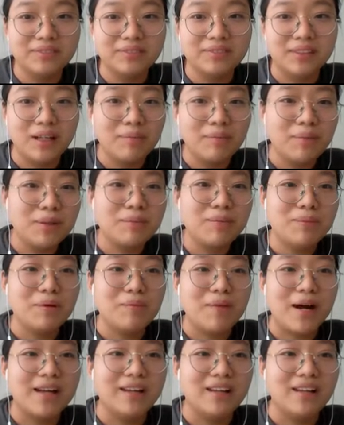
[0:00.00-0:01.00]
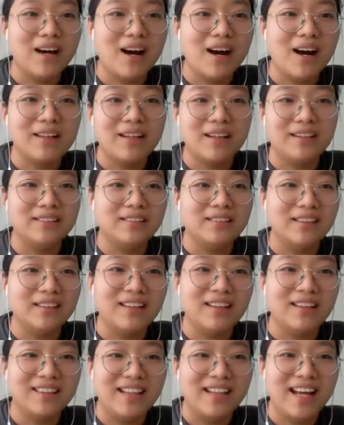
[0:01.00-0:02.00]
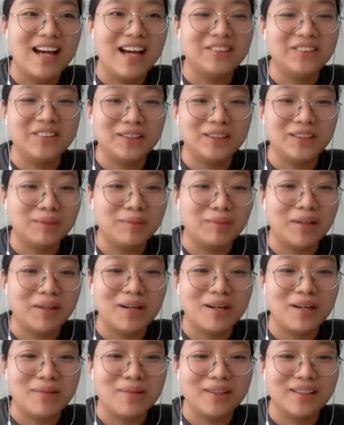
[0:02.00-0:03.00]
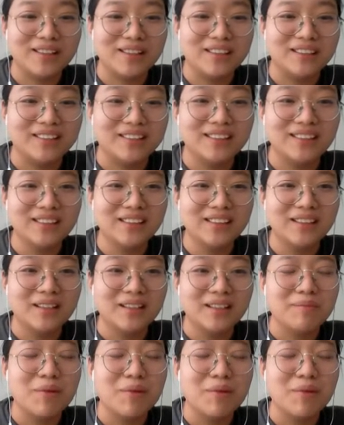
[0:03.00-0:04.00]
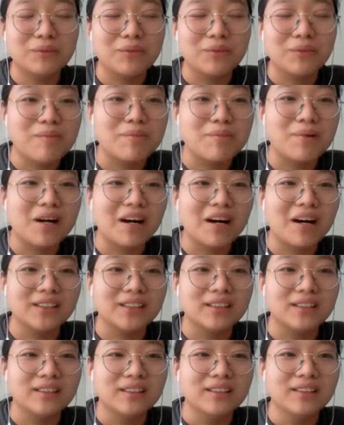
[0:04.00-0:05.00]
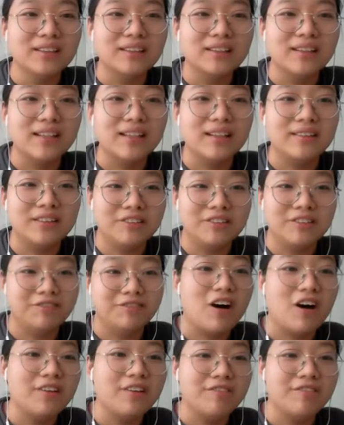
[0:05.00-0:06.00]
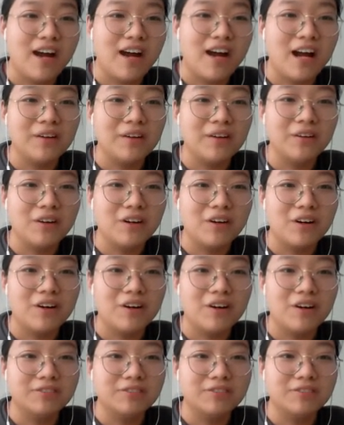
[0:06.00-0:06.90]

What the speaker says: some people might not attach this part because most web browsers, their default value of